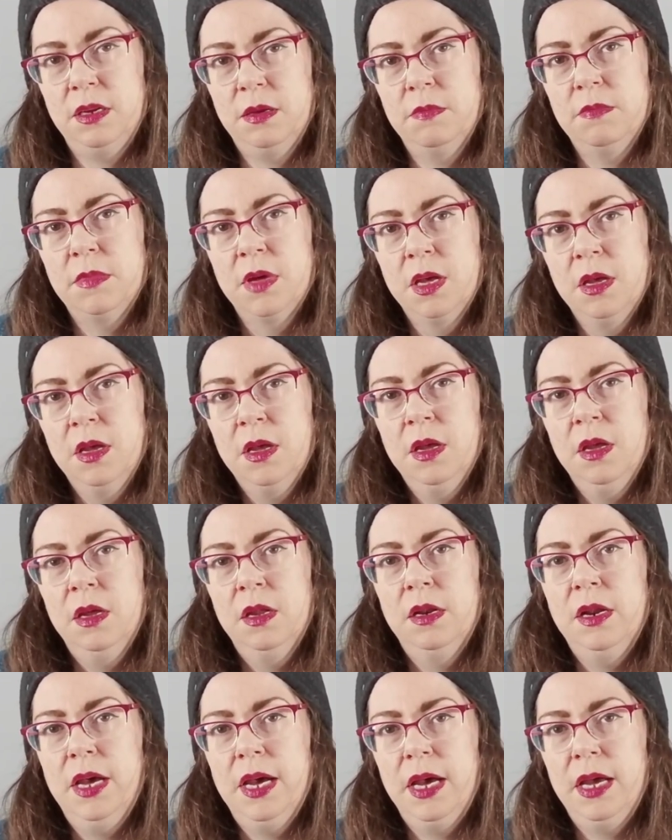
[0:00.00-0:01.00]
him.
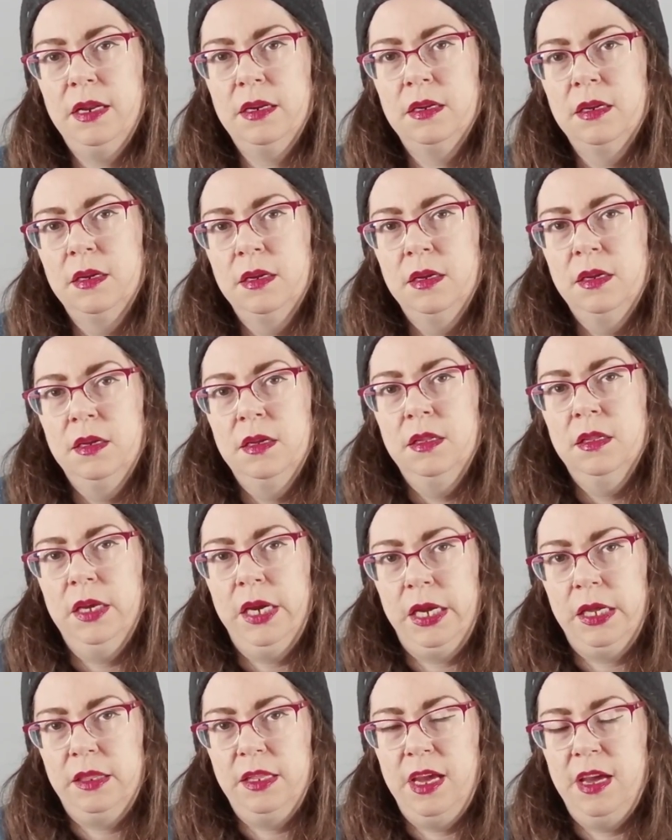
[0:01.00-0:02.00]
Not
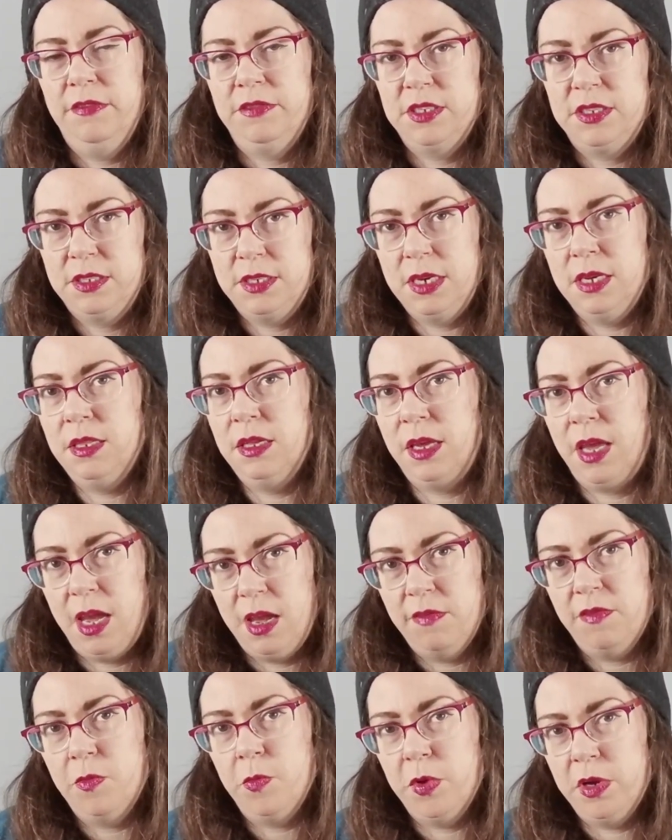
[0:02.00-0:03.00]
like they have to stay in the
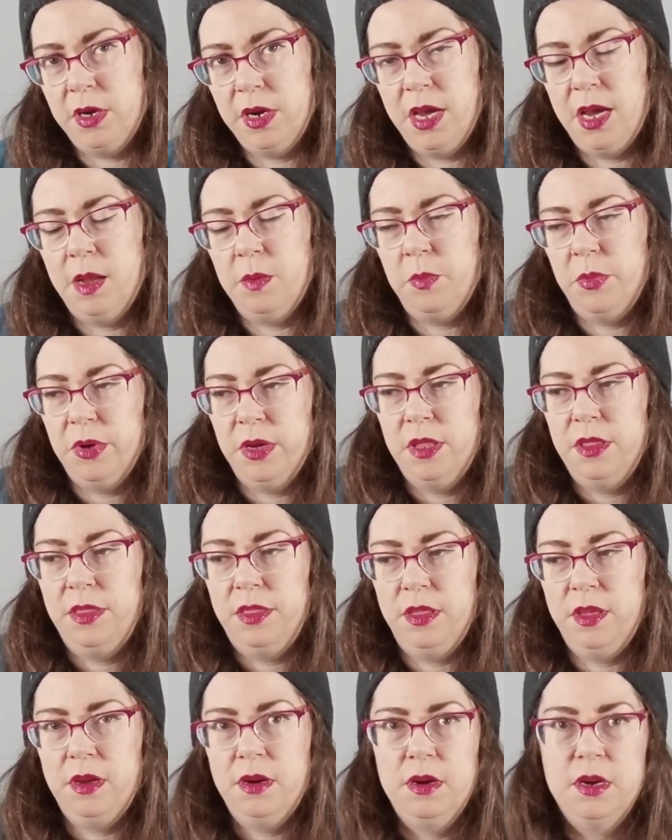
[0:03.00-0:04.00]
cave and whatnot,
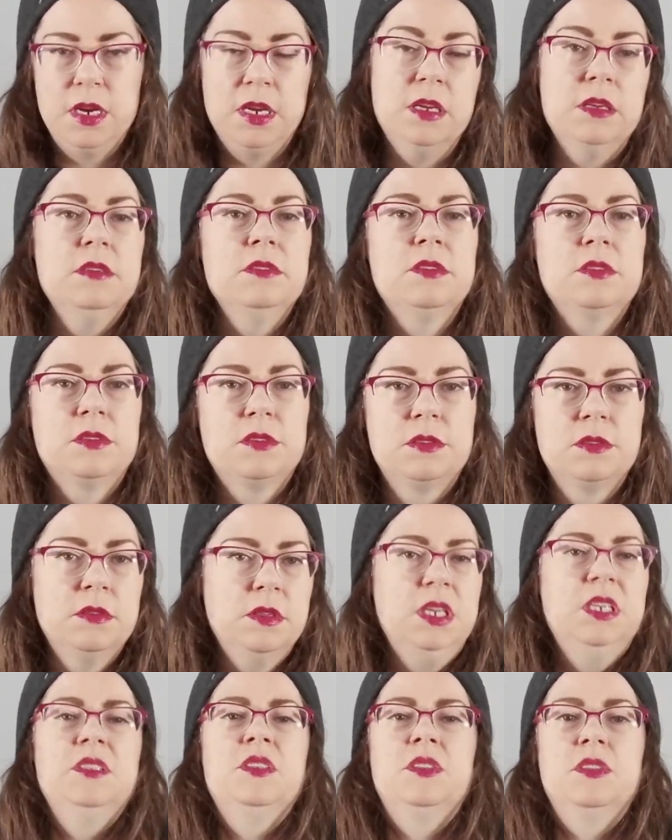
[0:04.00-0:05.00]
but they're his
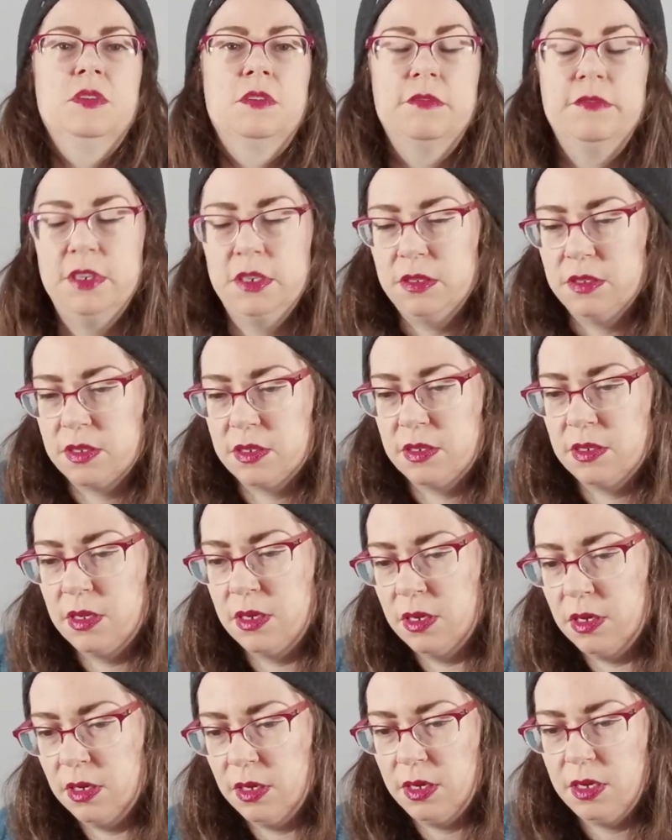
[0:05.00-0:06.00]

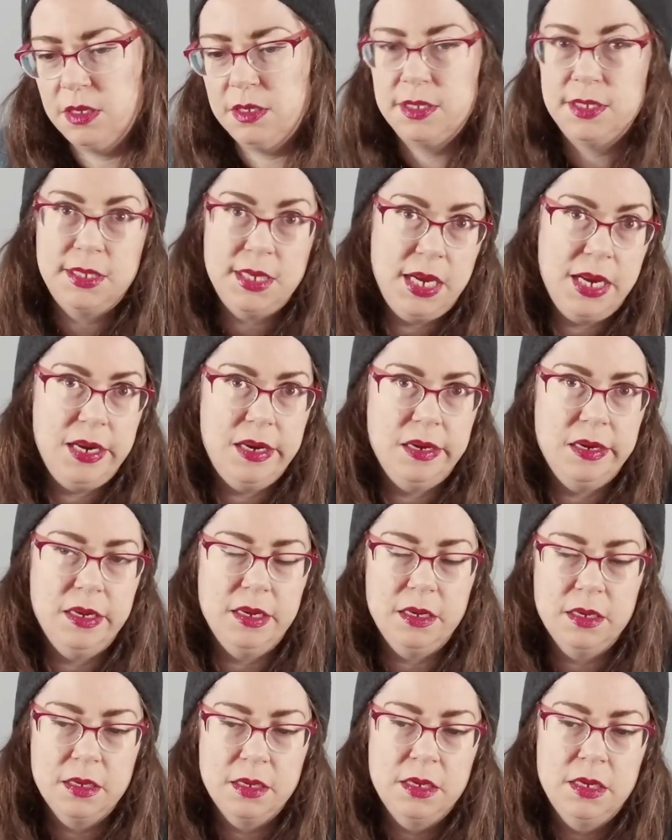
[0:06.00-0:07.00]
servants. And
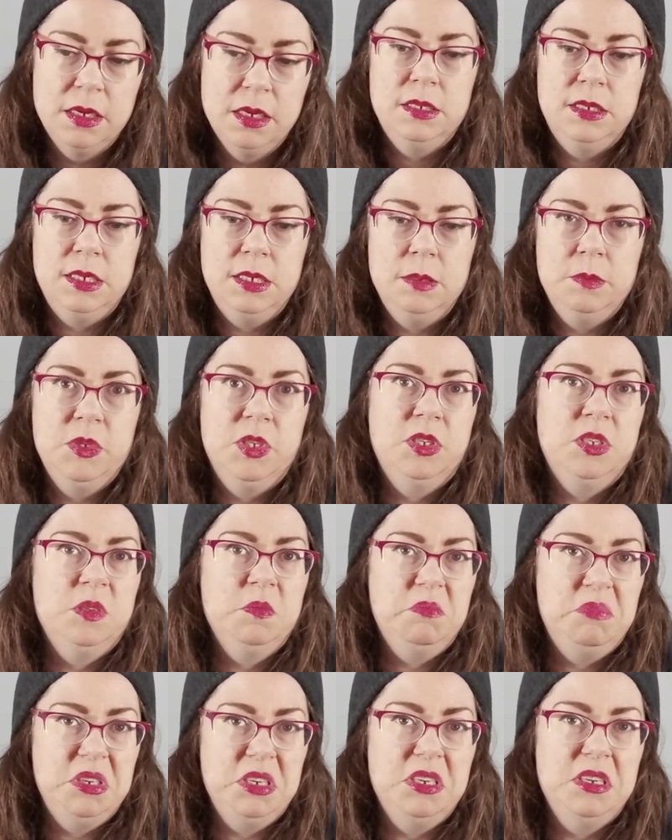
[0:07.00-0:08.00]
Santa seems
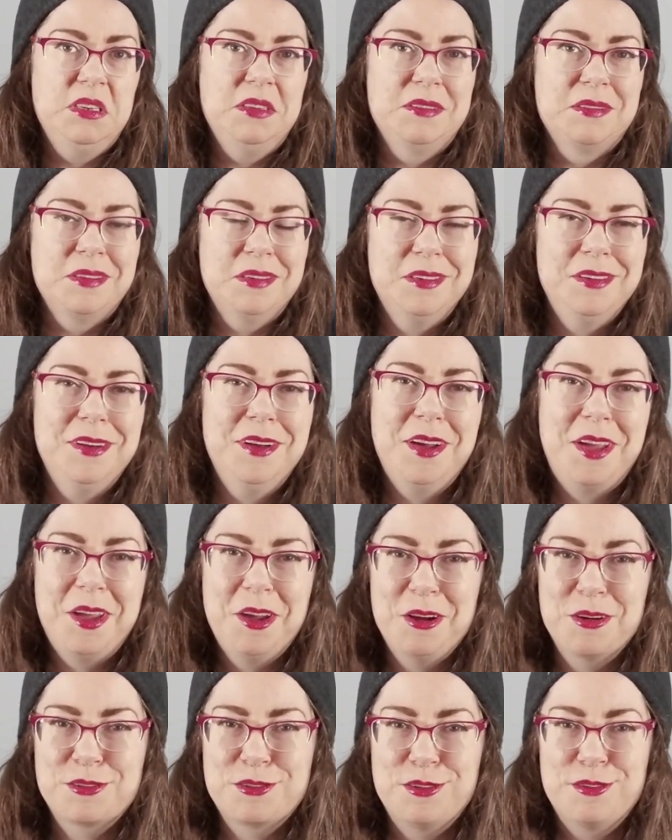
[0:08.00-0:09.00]
to be a
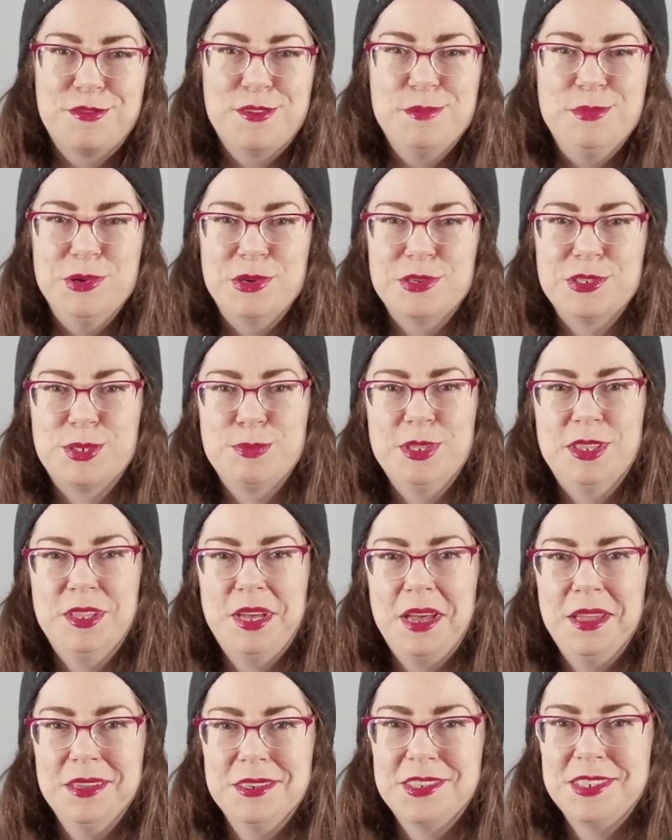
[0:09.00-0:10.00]
character from Norse
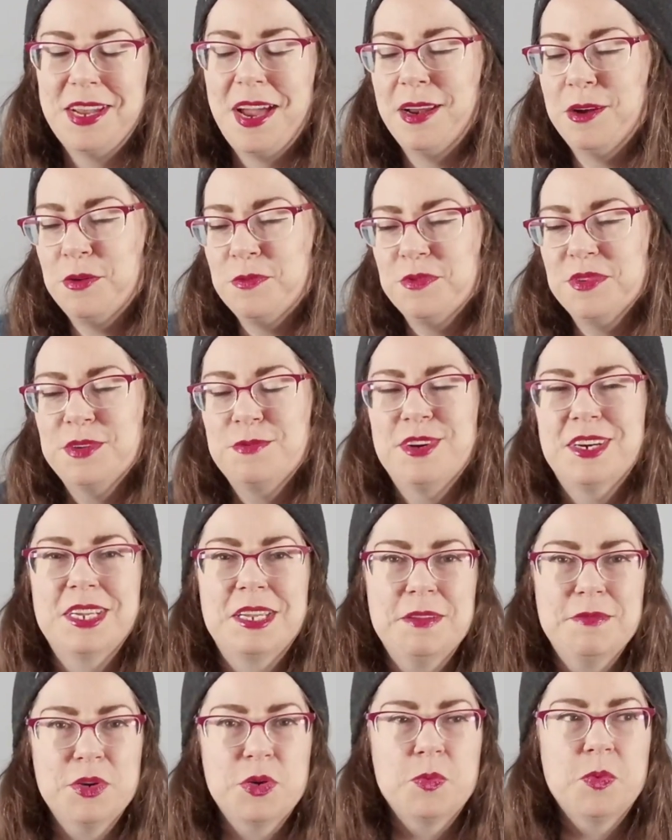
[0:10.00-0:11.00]
mythology. I don't really want to
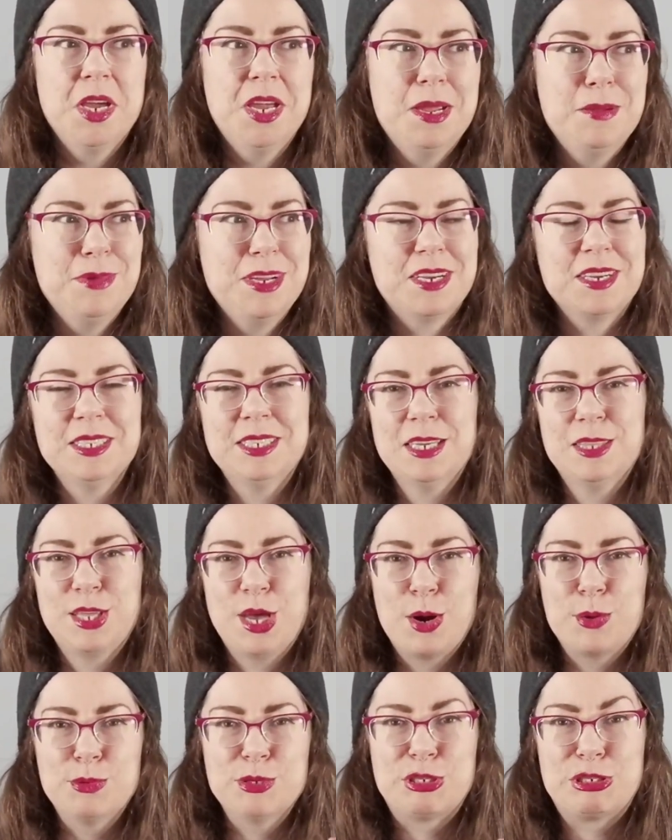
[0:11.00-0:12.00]
give it away because I
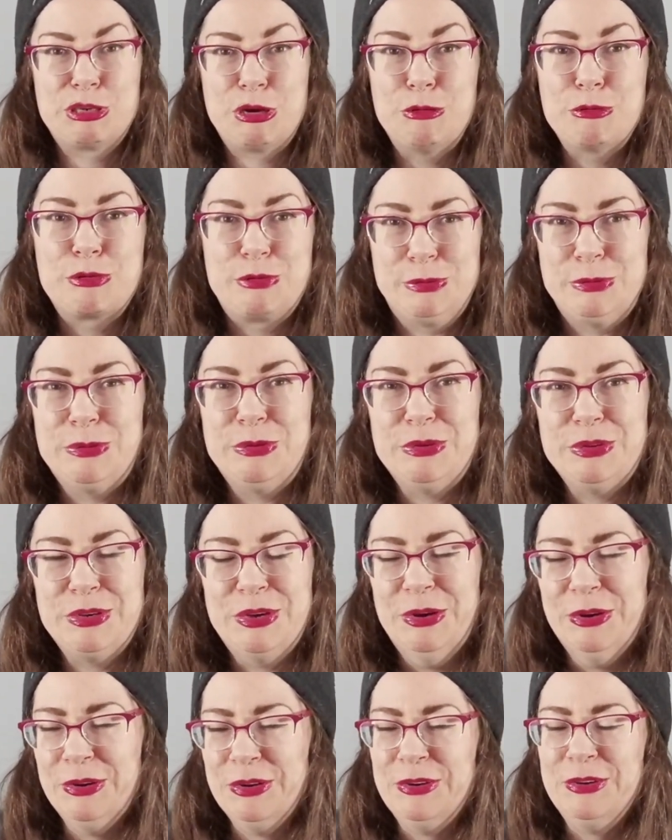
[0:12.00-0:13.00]
thought it was so cool
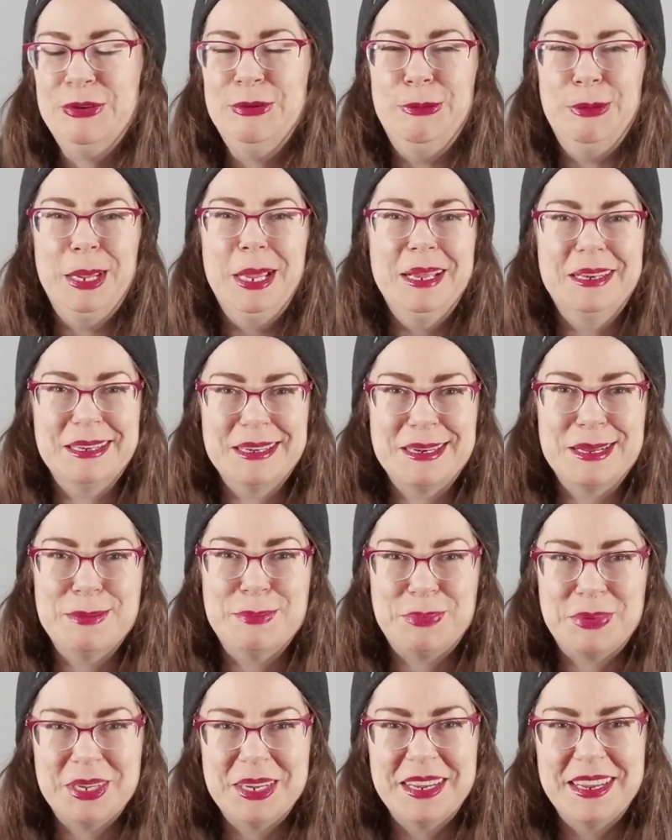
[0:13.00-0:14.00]
who he ended
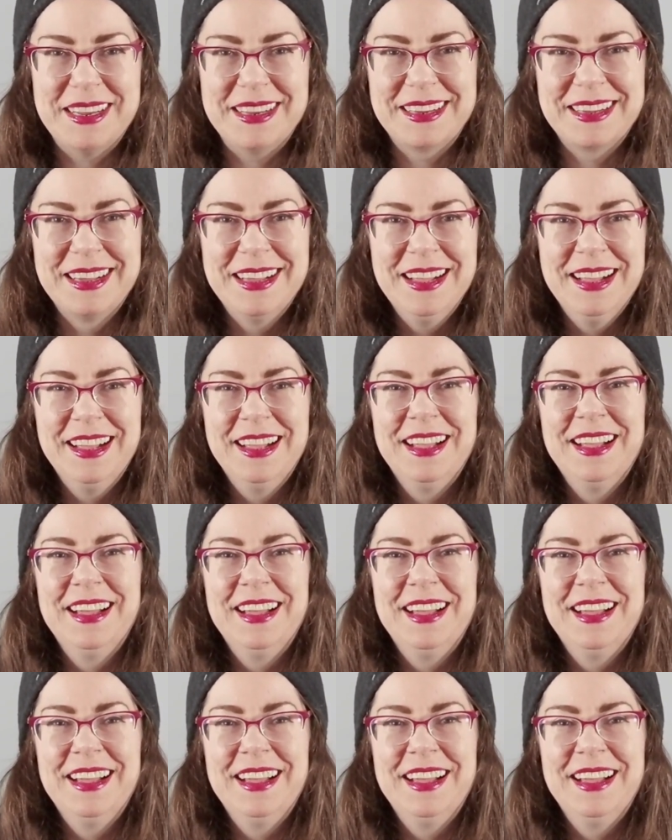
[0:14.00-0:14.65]
up being.